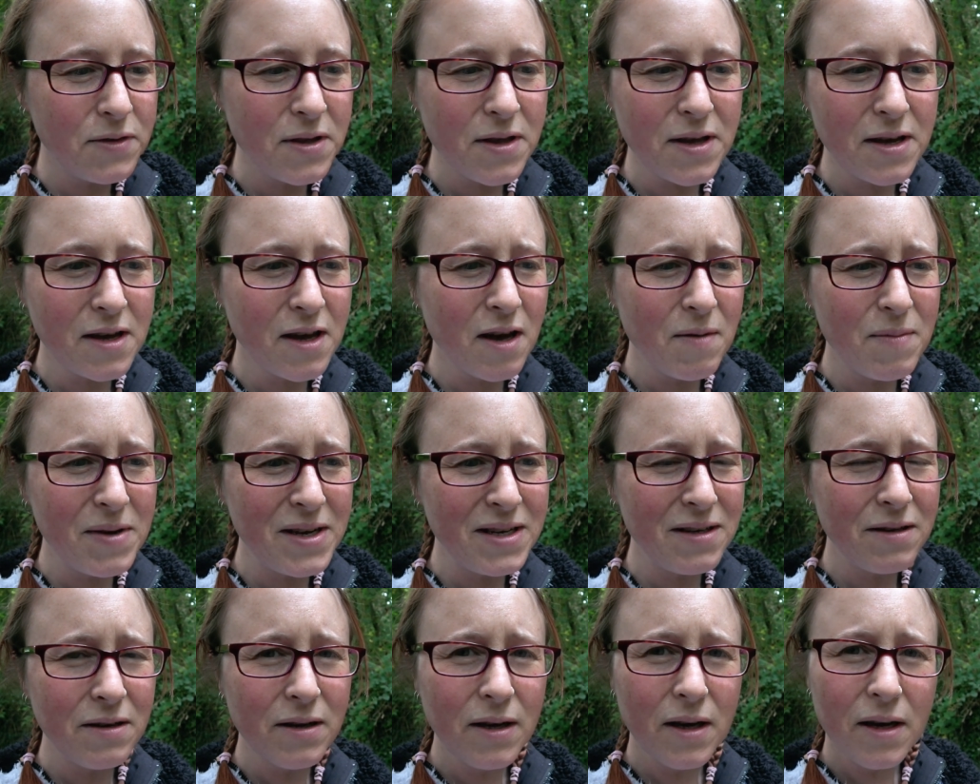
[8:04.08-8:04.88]
that they come
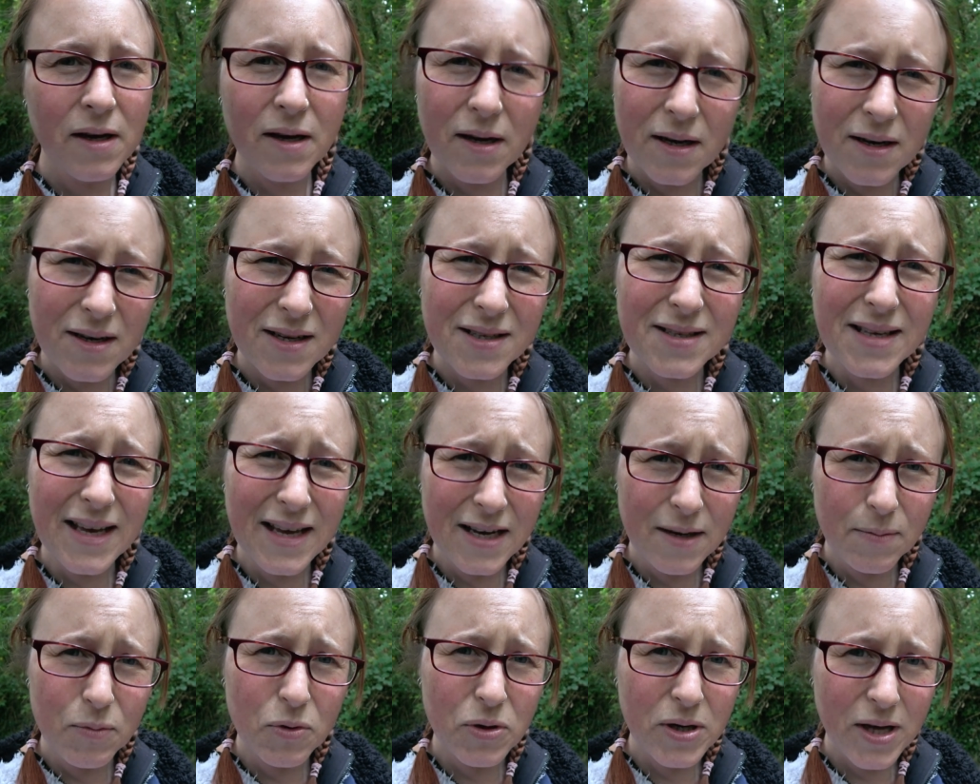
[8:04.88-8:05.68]
in, does
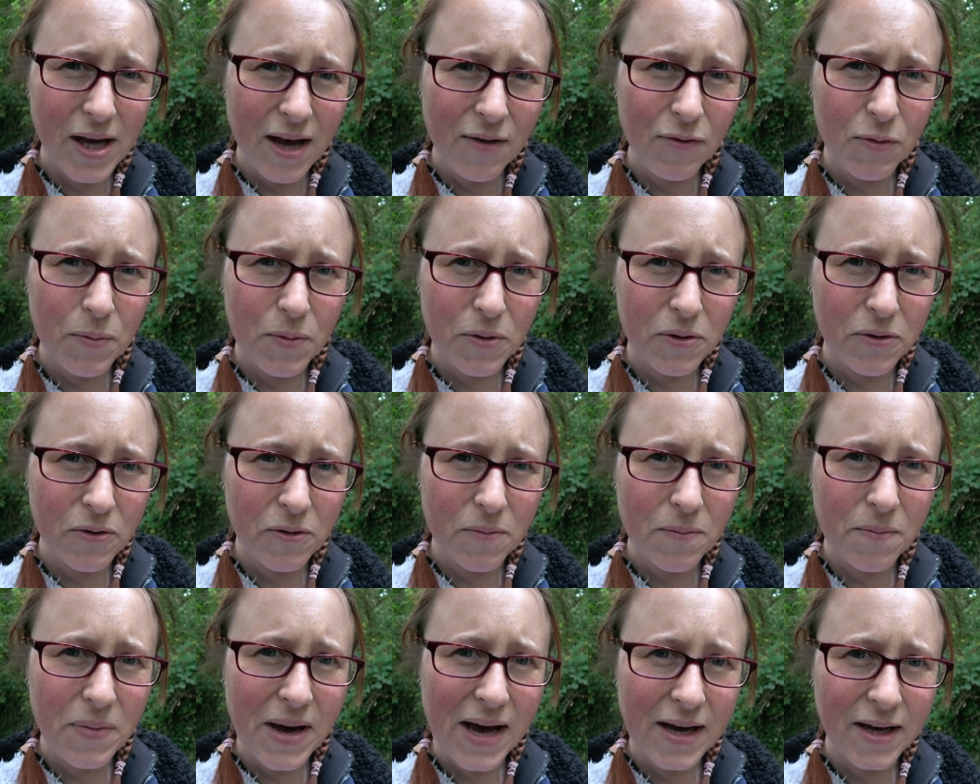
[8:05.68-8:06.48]
anybody ever put
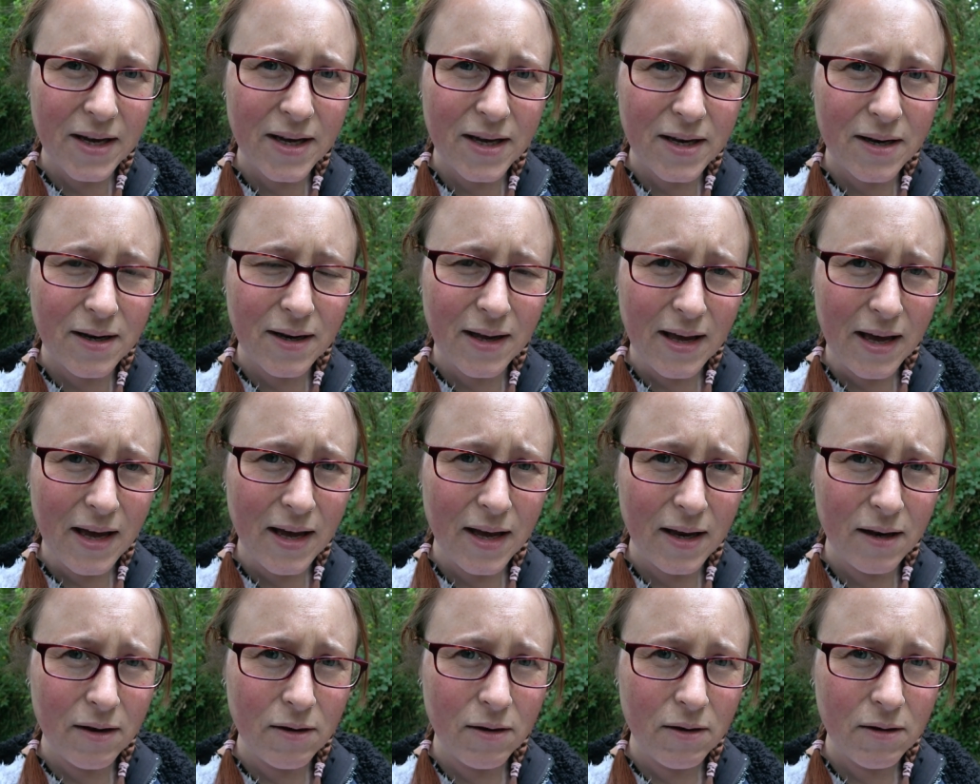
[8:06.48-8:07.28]
them back in
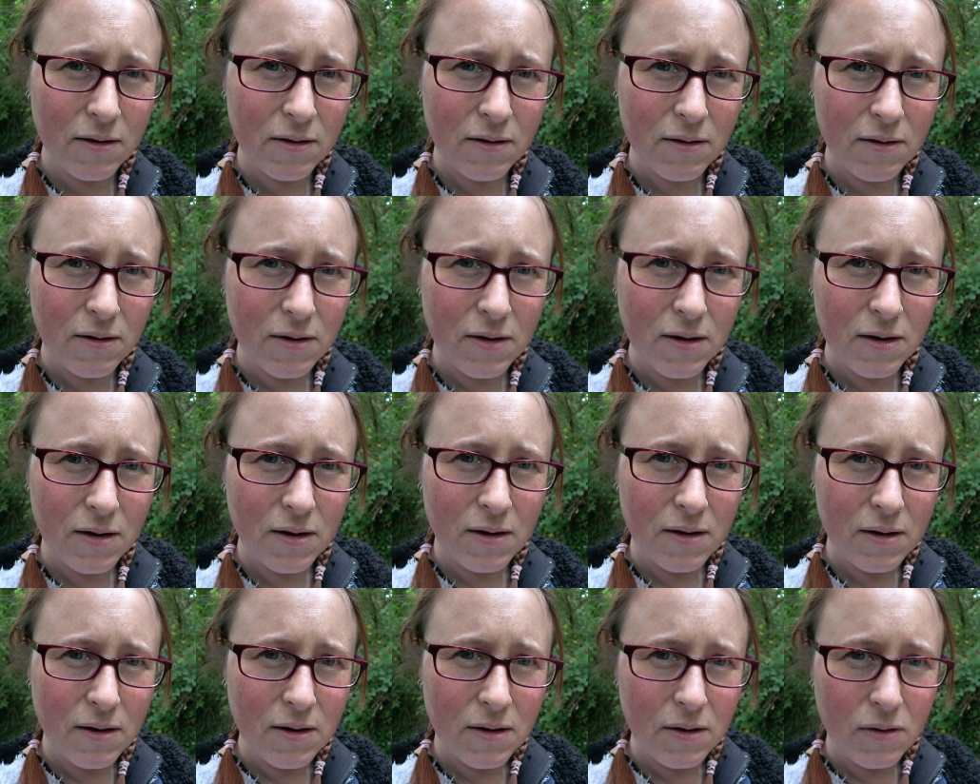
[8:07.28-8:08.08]
again?
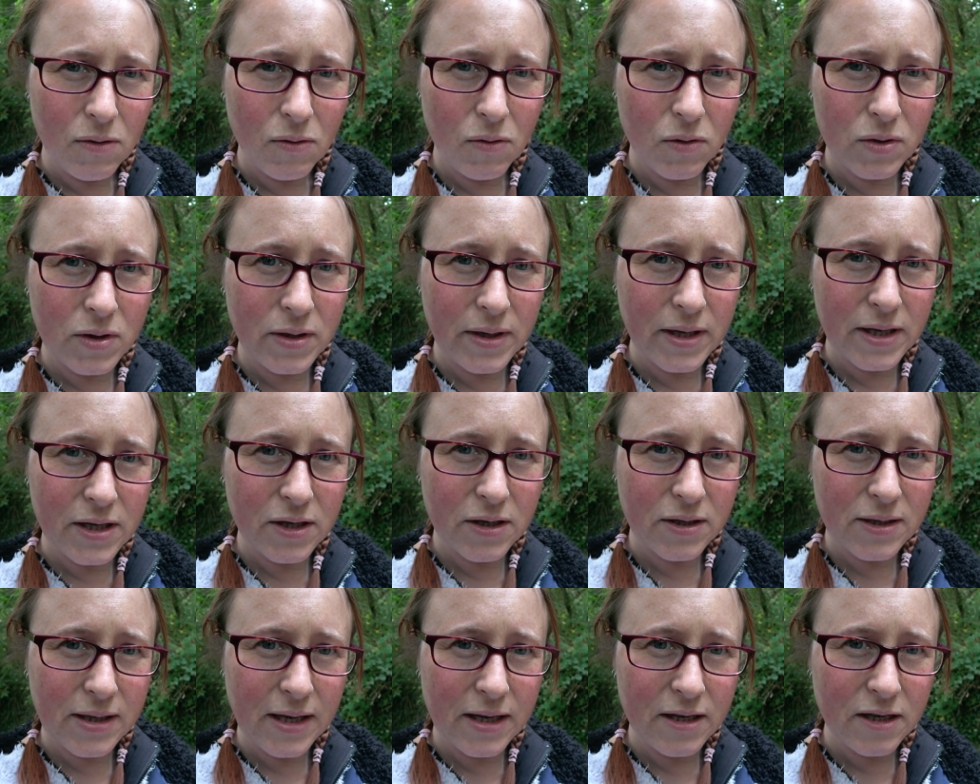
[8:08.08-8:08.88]
Or do they
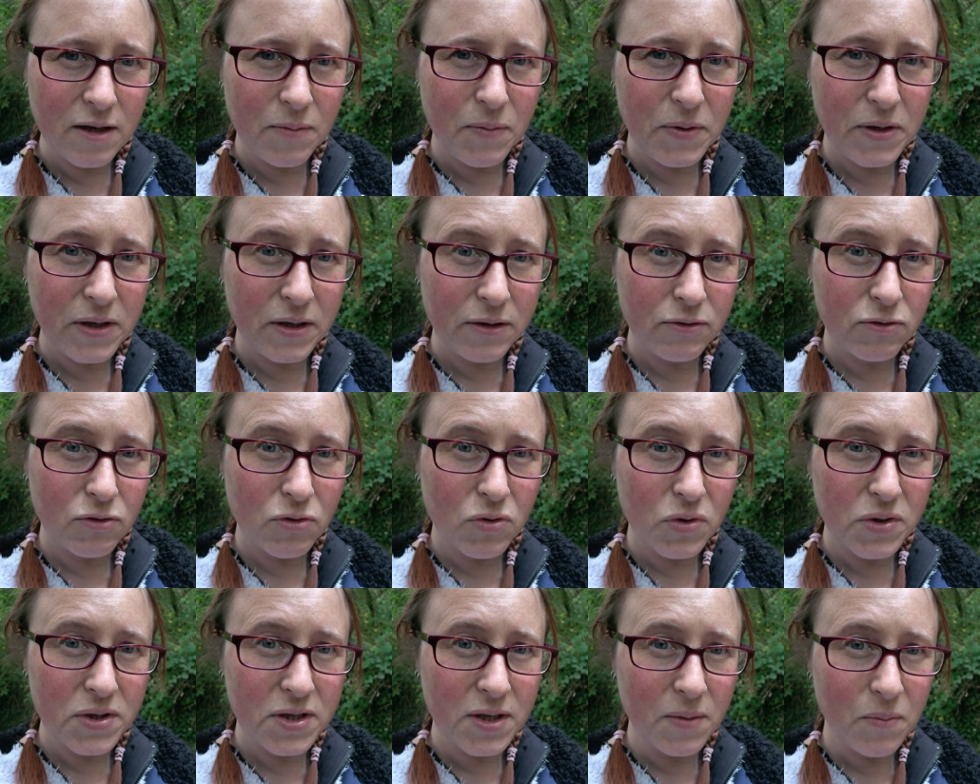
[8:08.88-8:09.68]
just end up in a
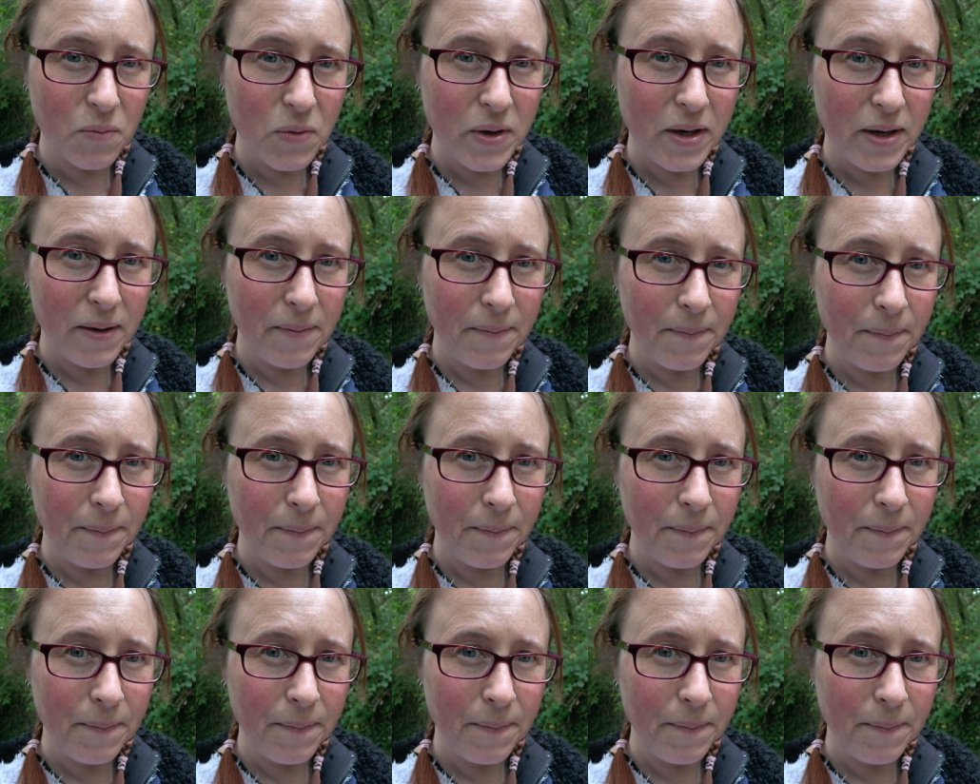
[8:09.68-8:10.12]
drawer somewhere?